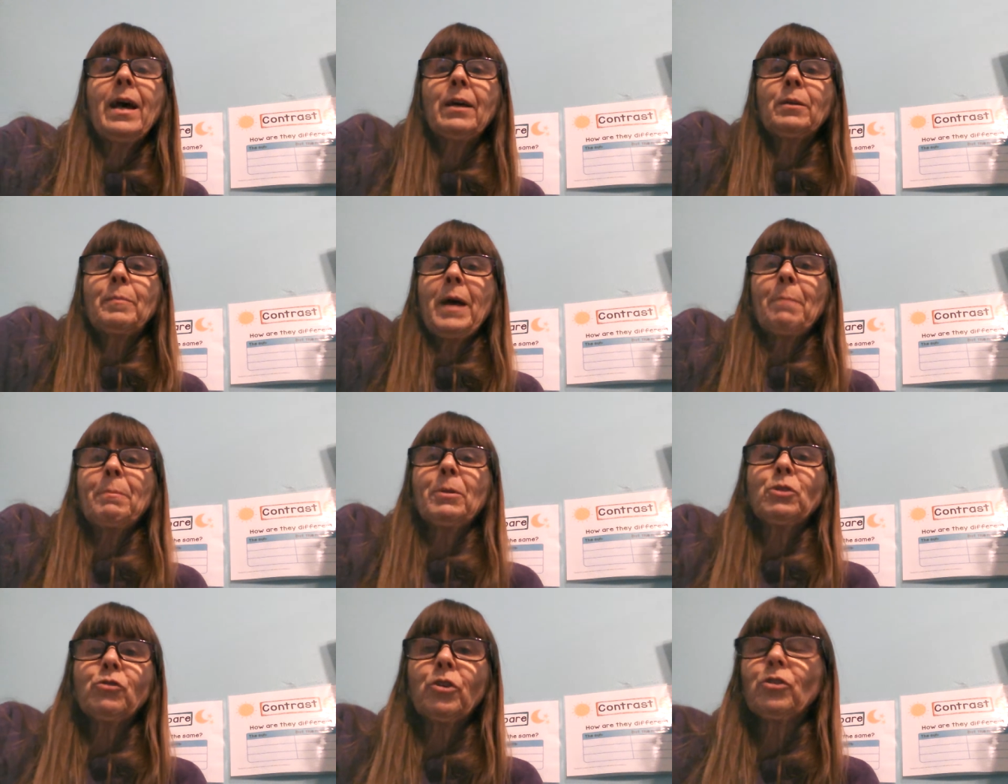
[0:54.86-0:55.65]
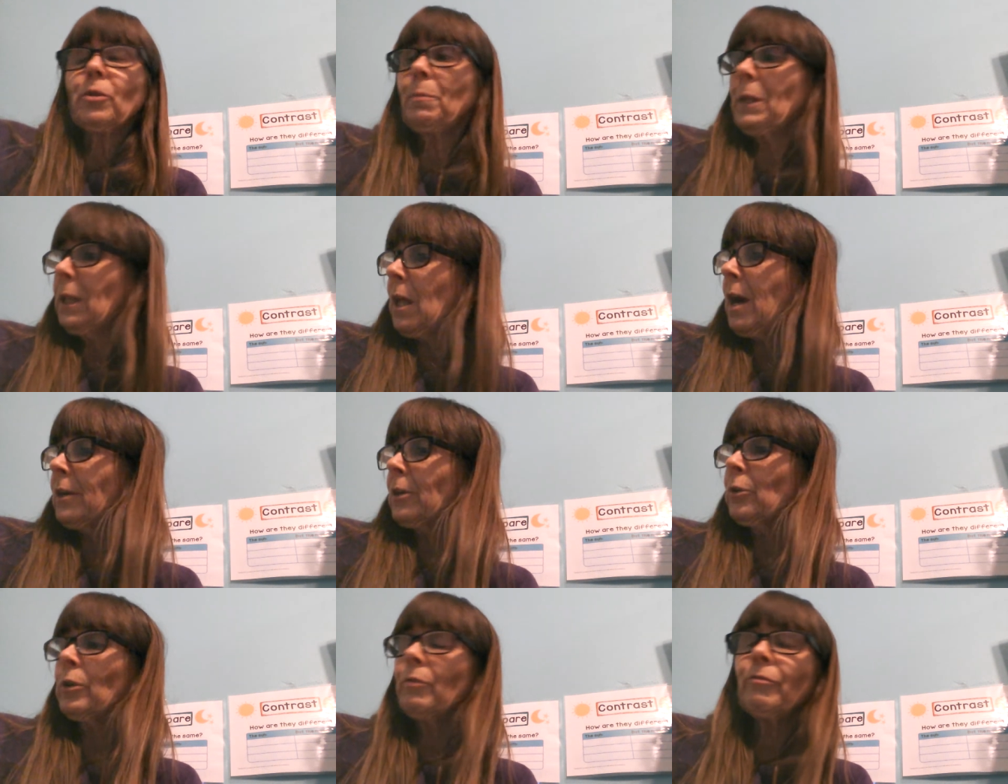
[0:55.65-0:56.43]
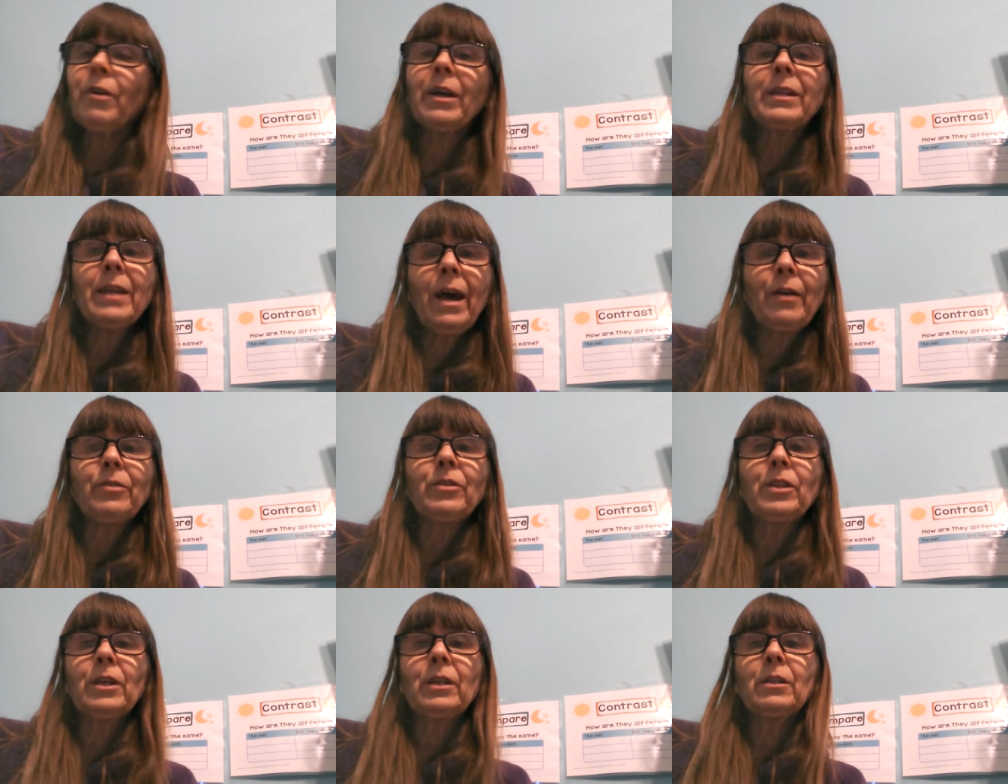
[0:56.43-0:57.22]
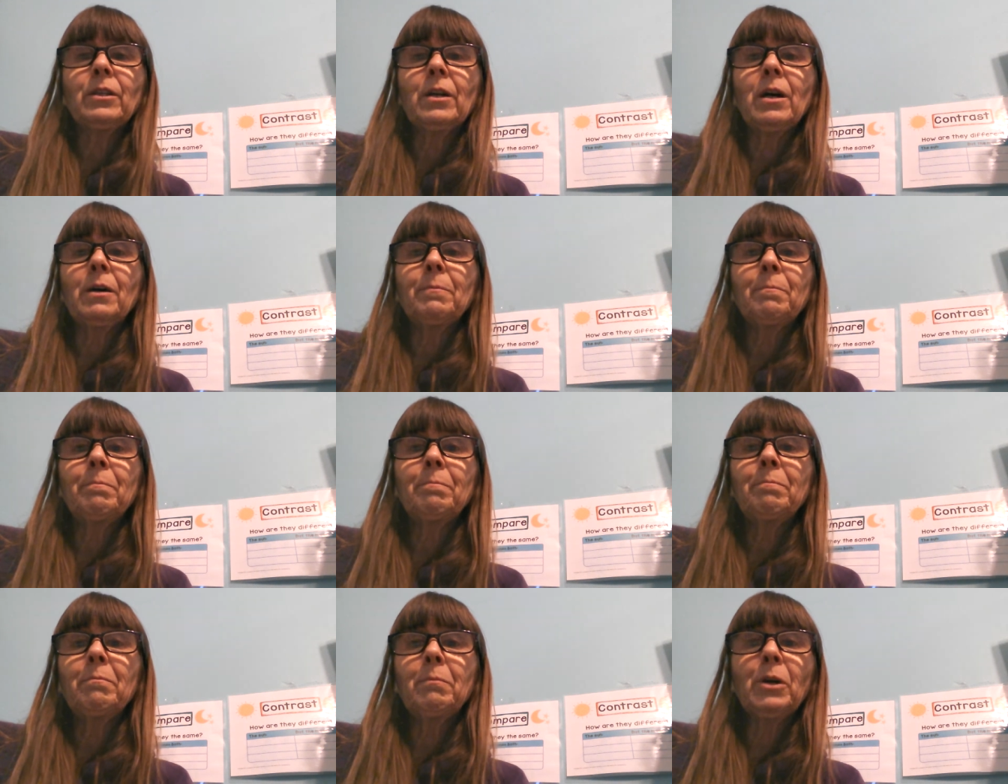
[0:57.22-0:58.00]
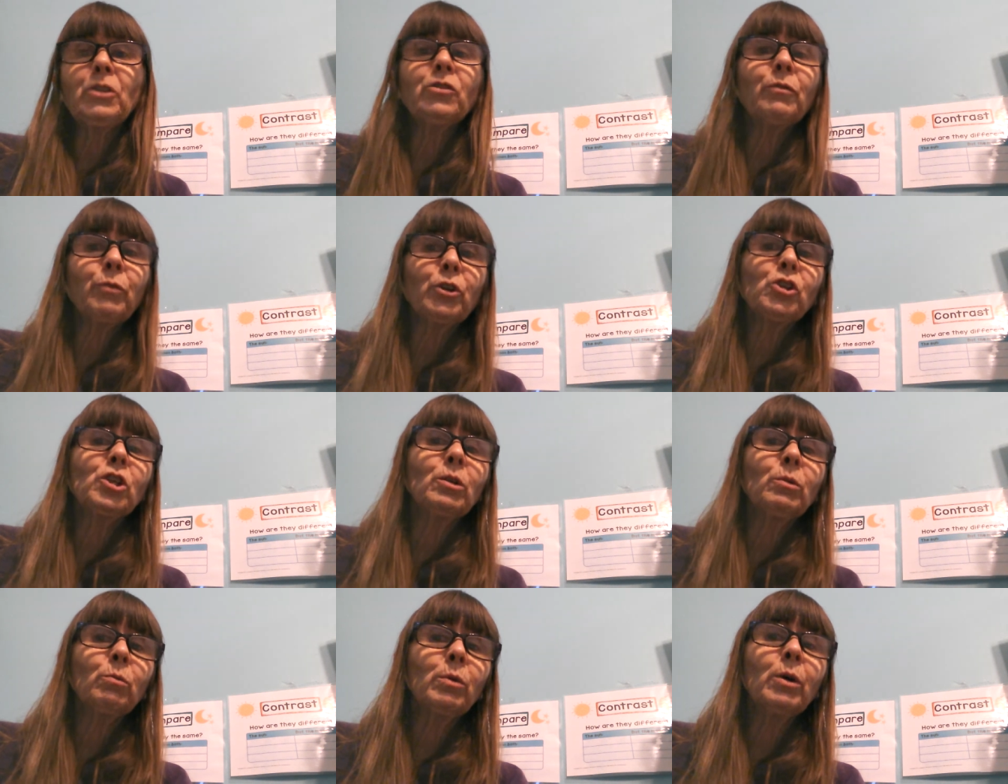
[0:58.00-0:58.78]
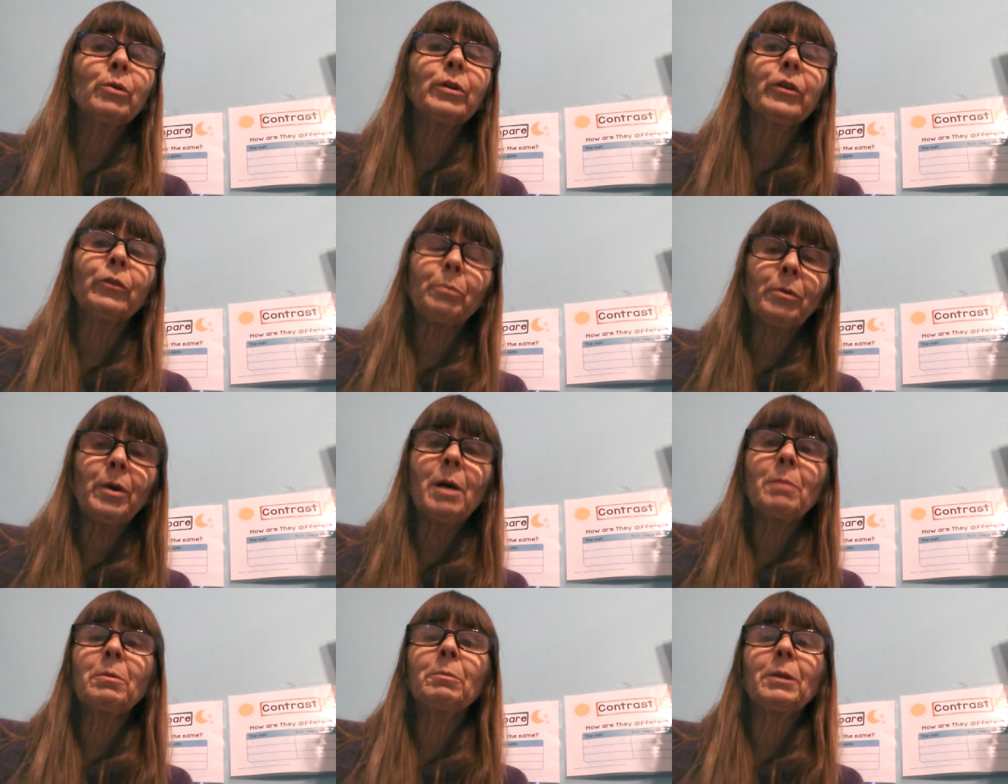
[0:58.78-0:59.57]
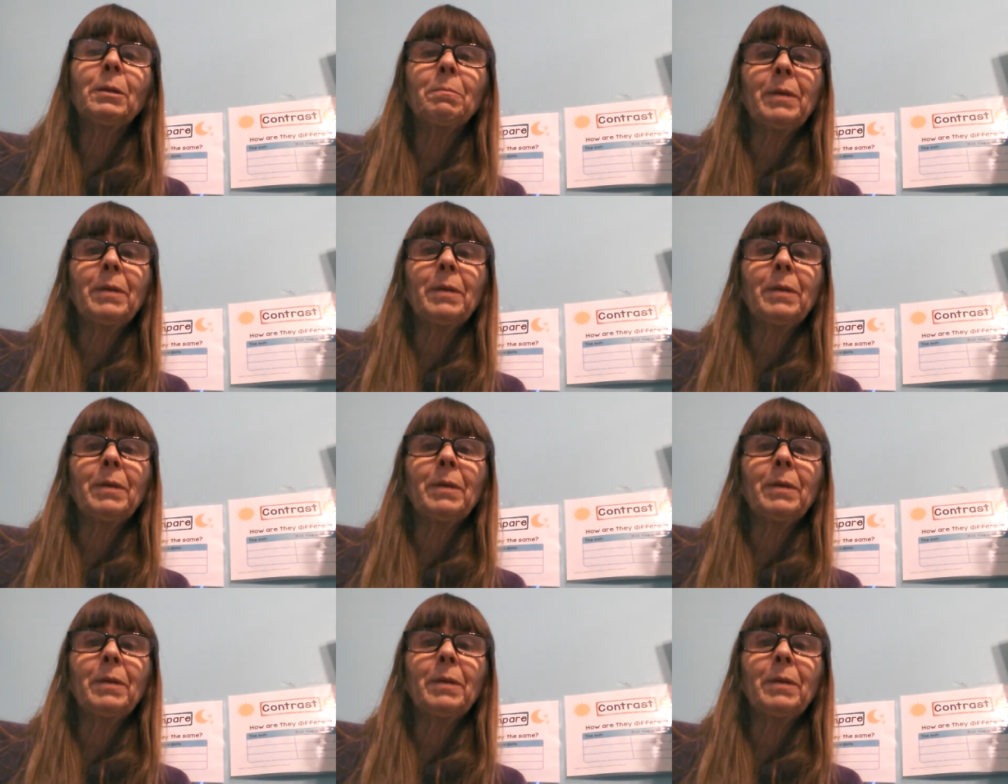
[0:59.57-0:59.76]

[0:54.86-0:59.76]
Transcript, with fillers: out about Patricia Polacco, you find out that um, much of what she wrote is probably